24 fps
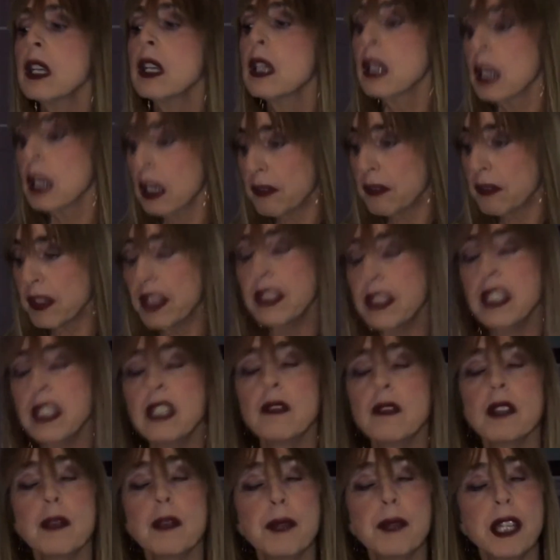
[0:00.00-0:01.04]
if they need
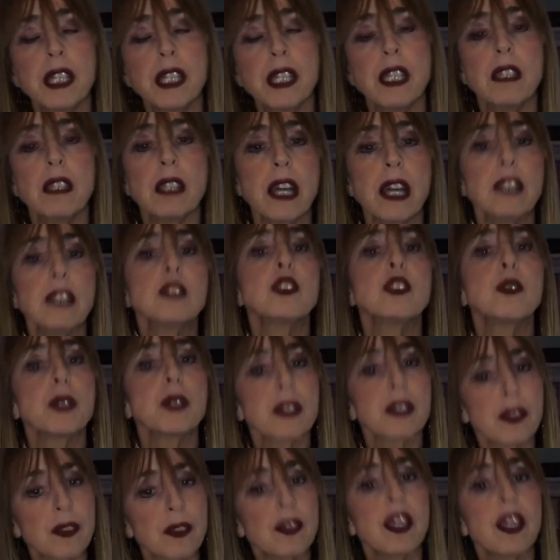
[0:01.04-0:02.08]
them immediately, I don't know what to
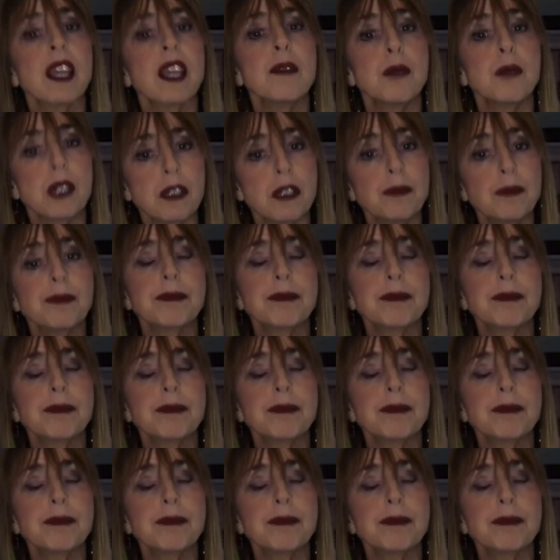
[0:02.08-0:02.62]
say, but